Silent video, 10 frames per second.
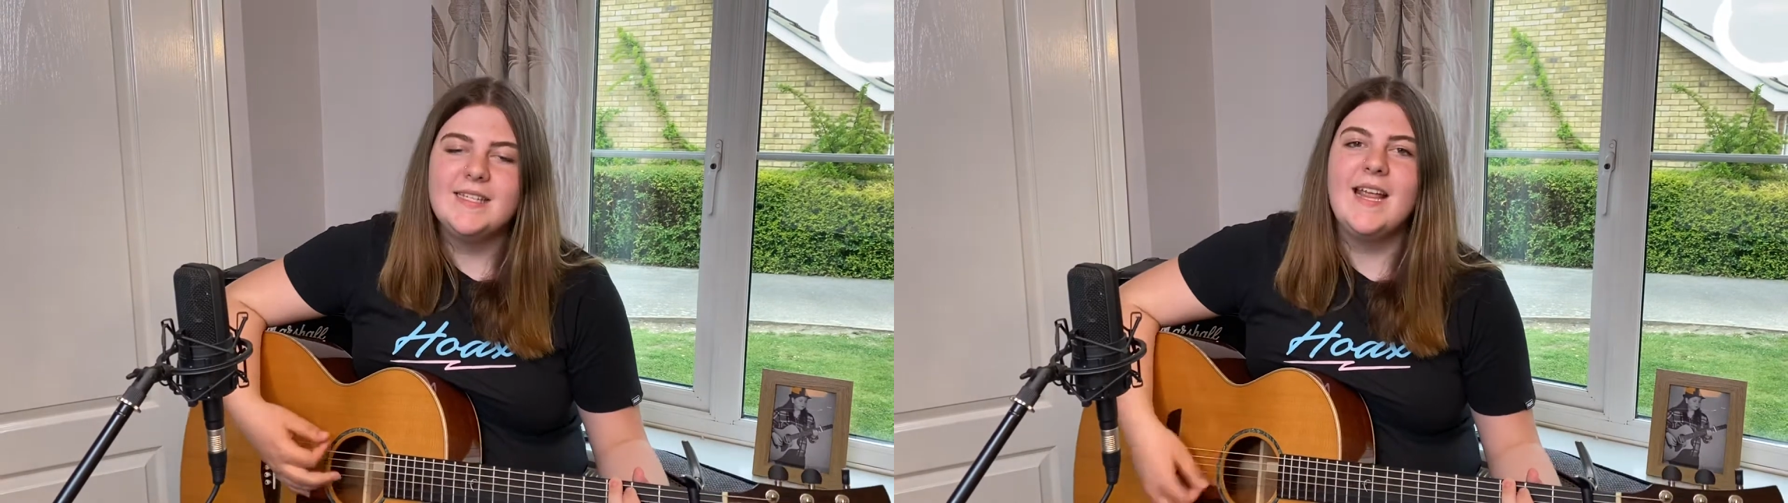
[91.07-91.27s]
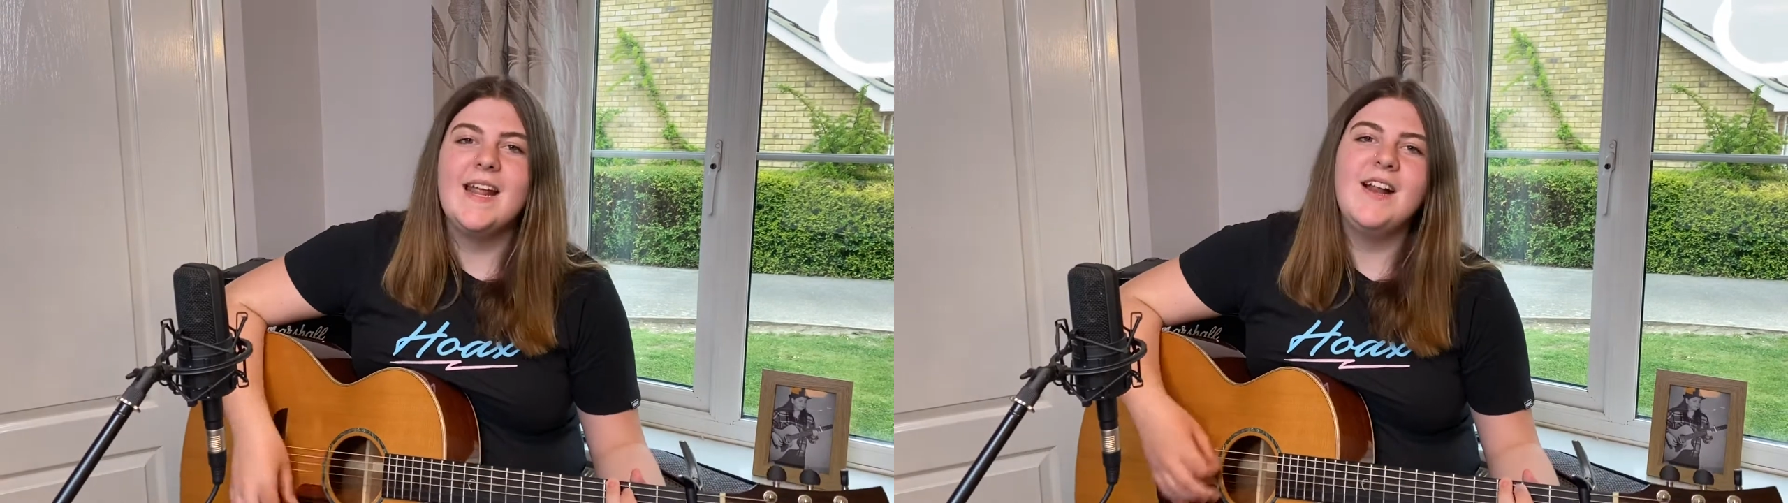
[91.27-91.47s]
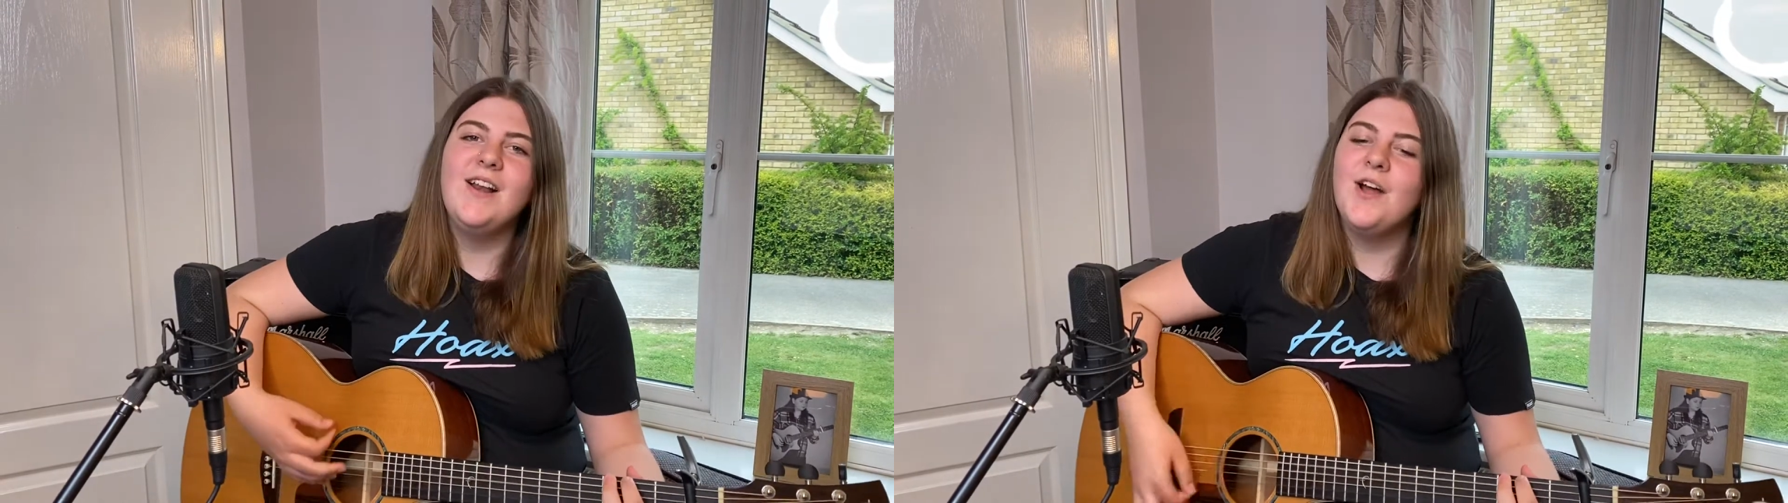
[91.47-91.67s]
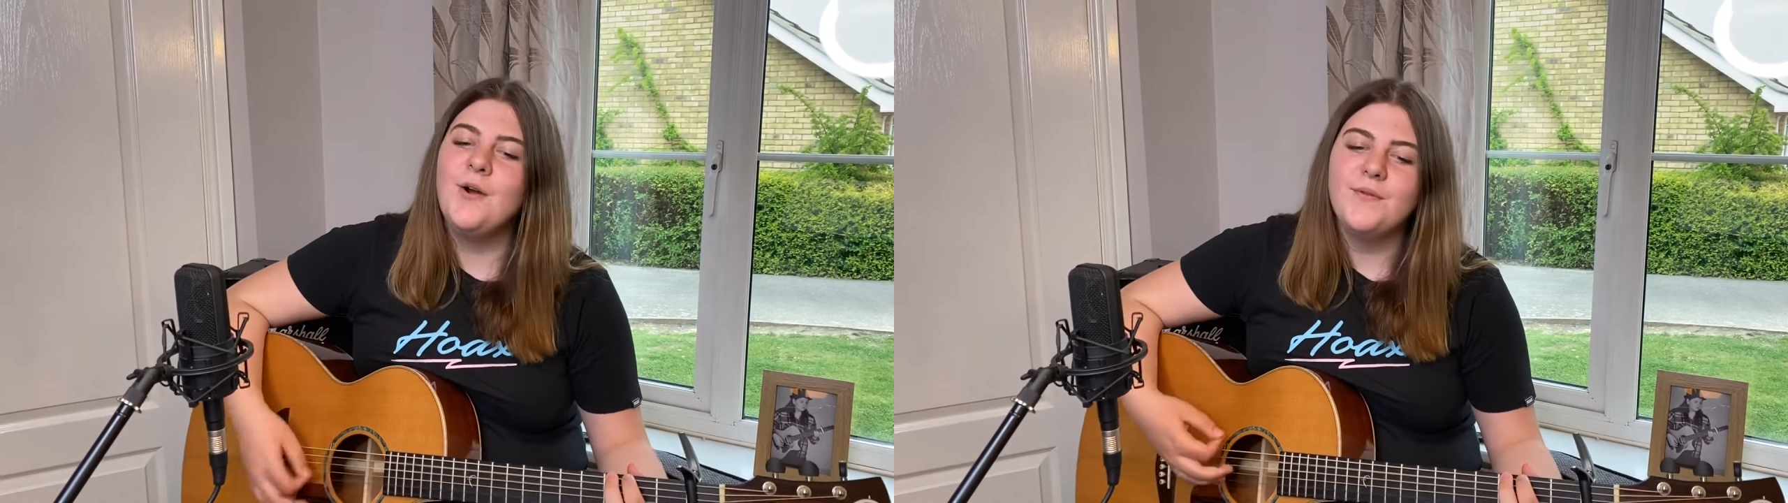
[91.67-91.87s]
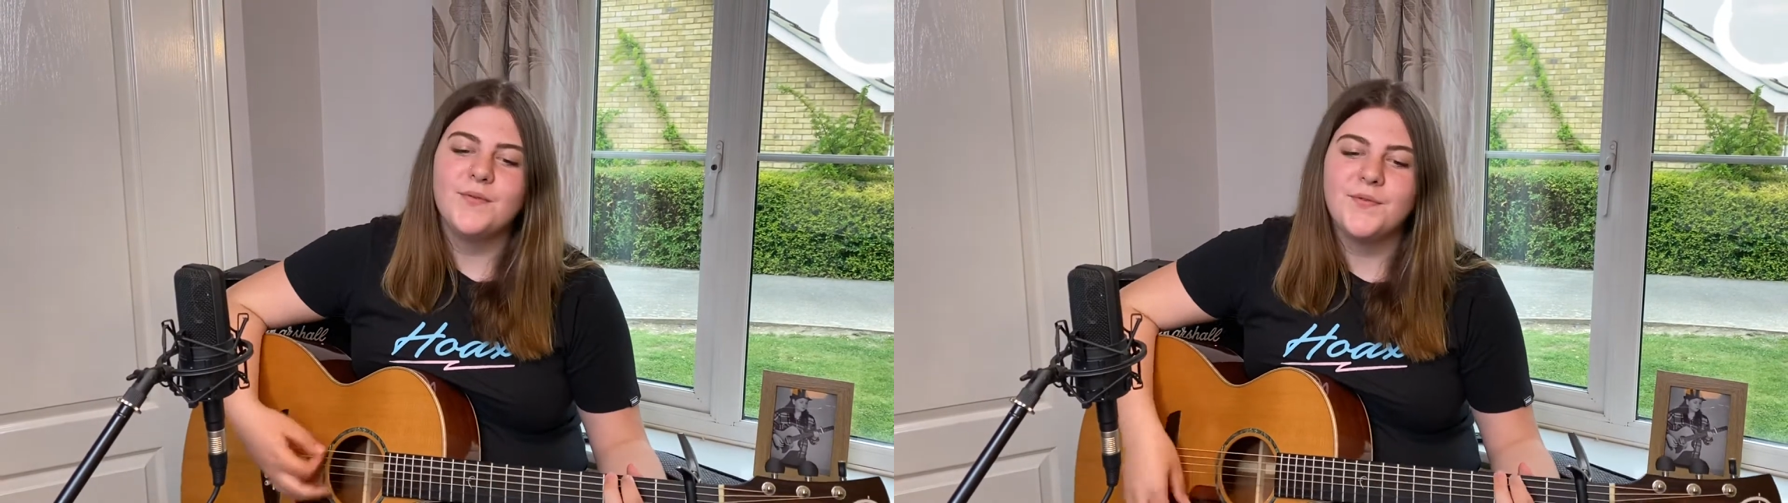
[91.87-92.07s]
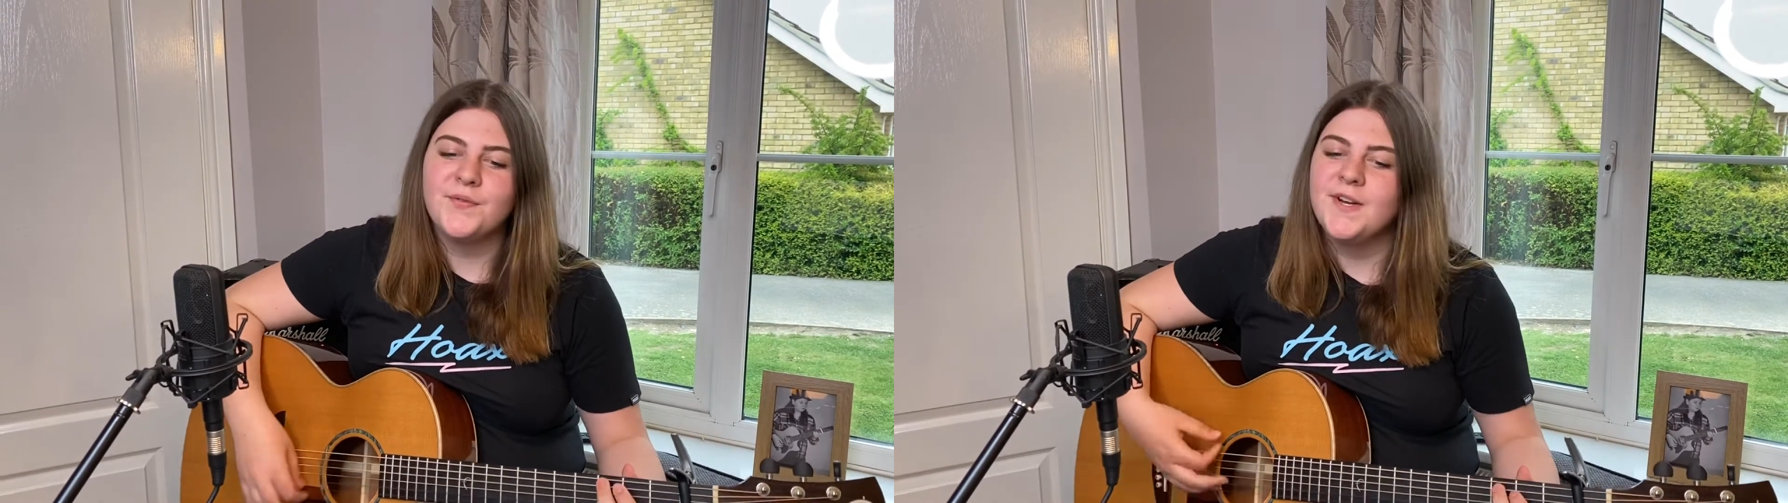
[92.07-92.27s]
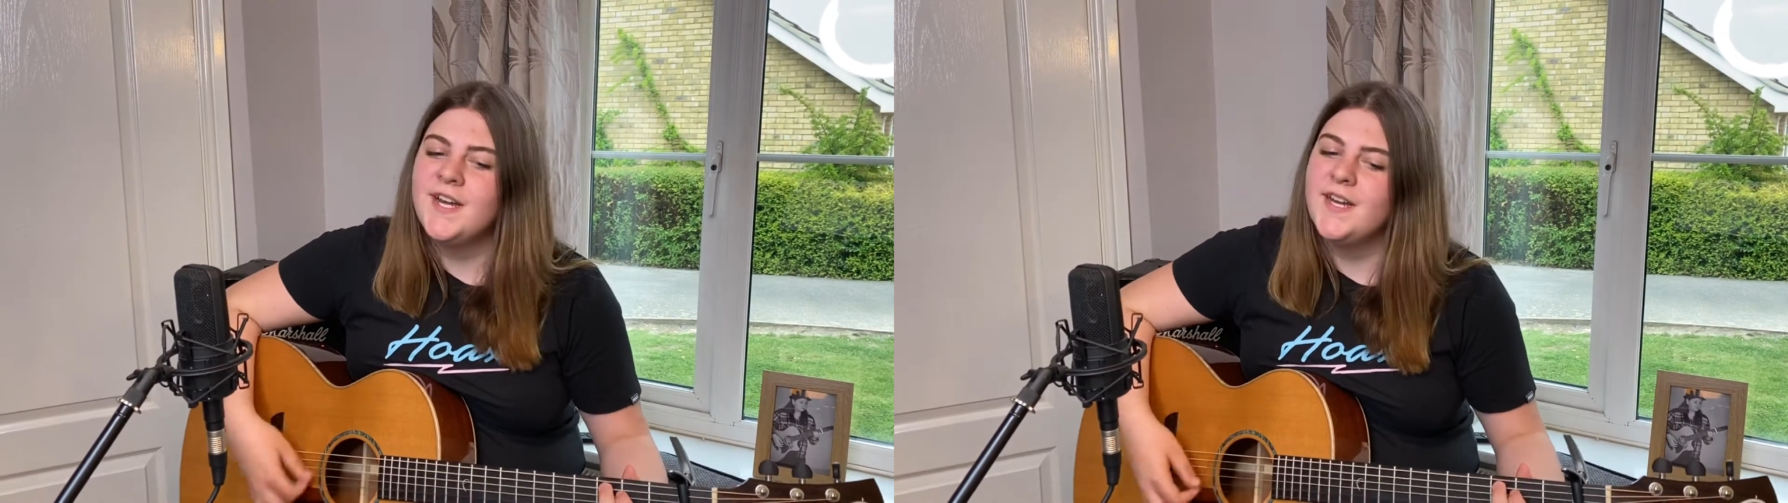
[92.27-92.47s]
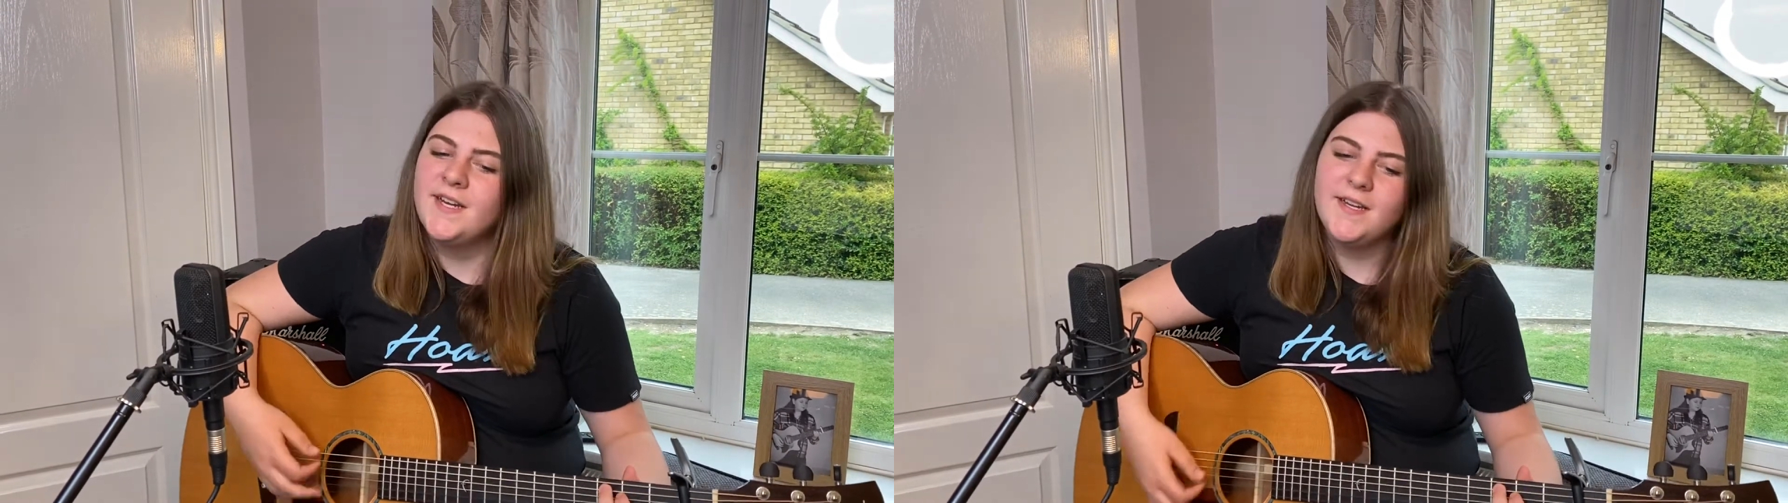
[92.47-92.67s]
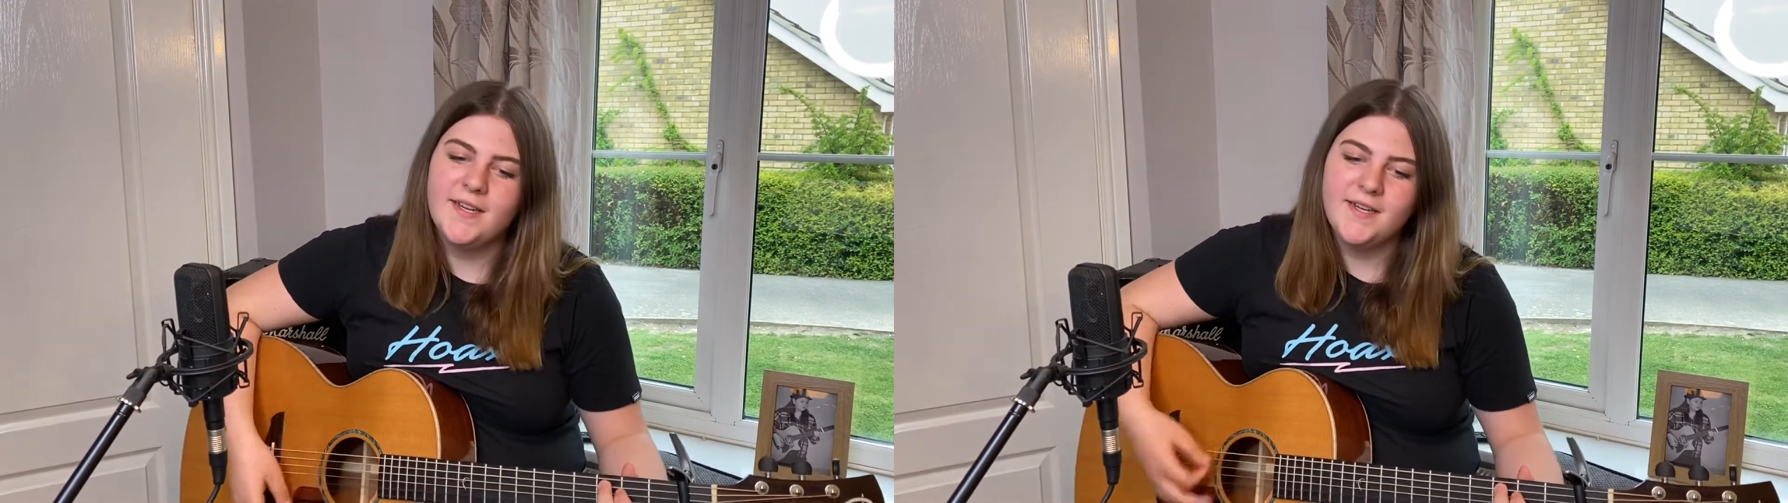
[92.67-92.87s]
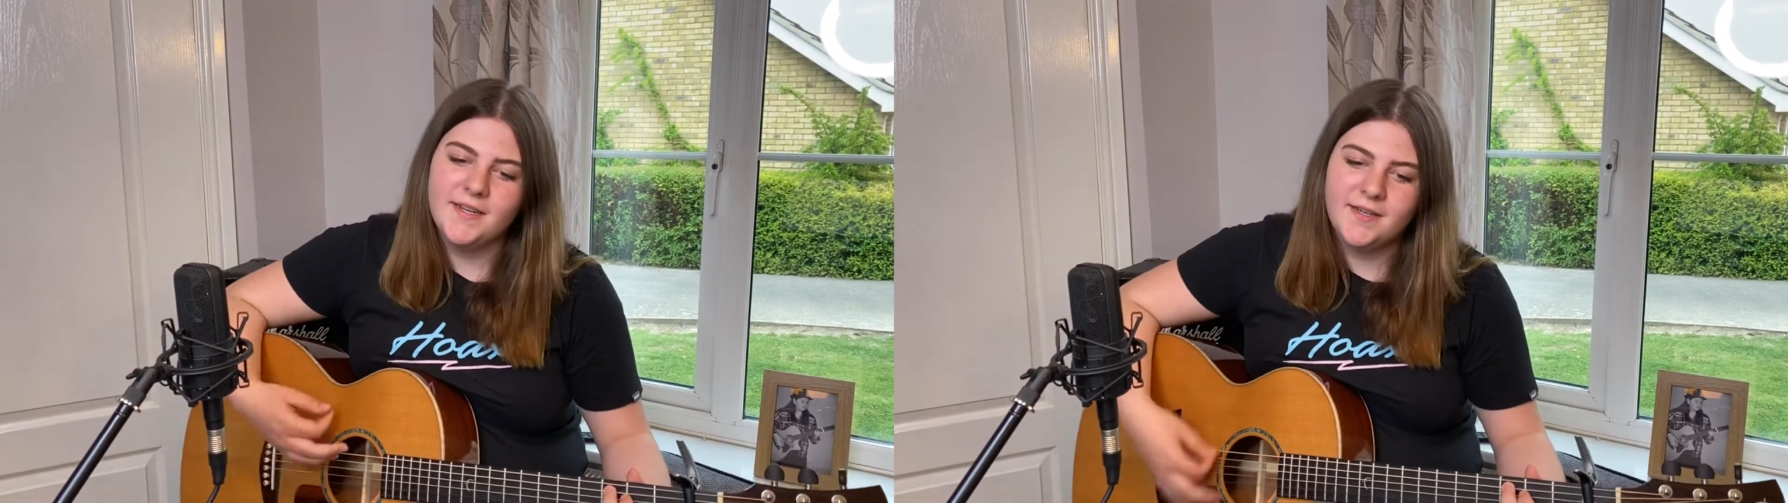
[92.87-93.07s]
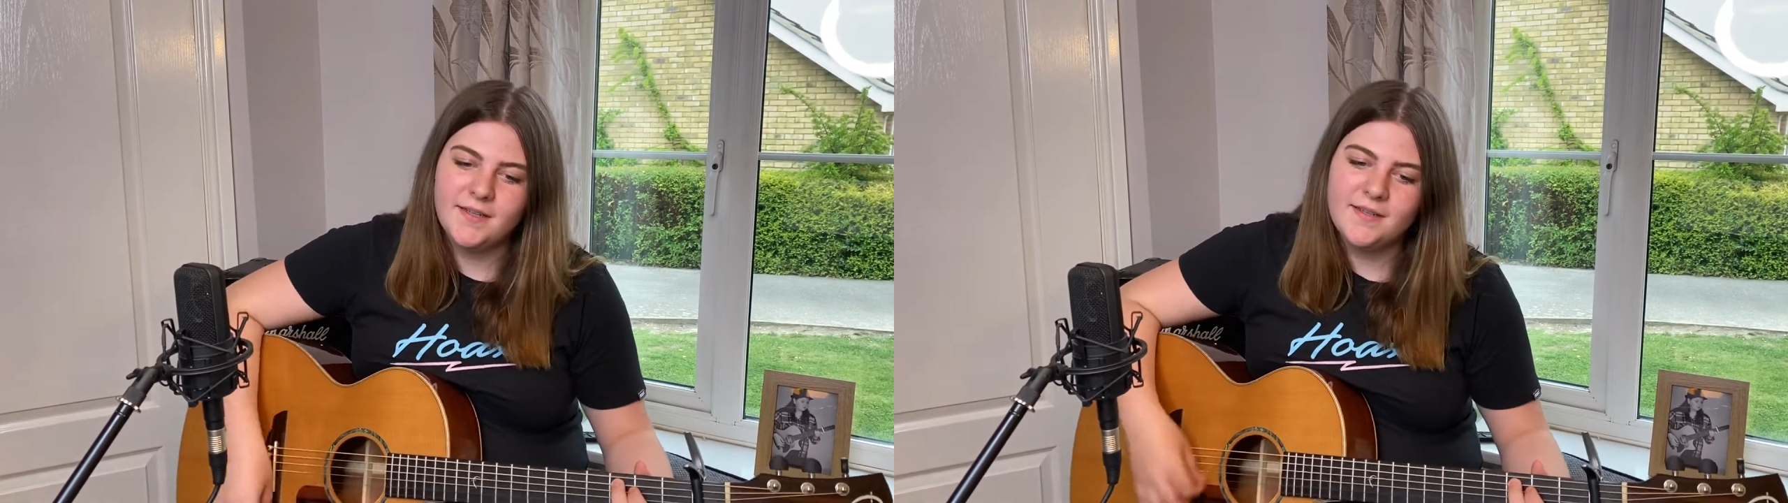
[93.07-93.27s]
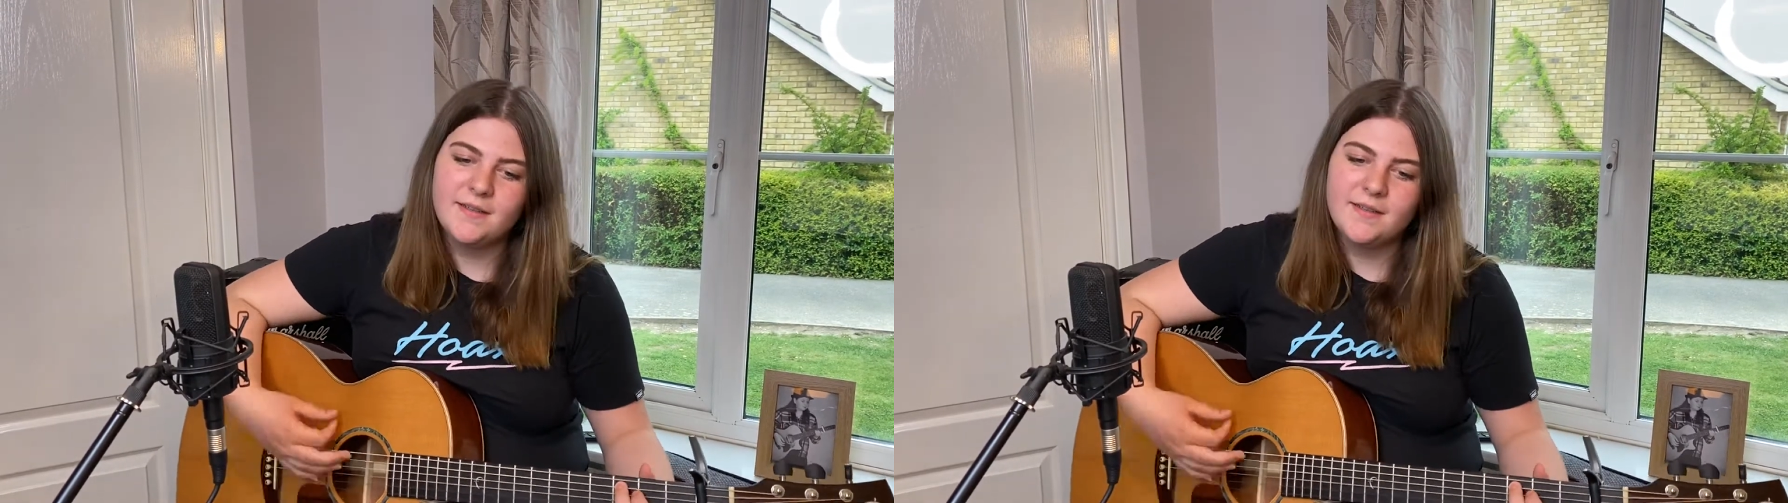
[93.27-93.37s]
take a load for free,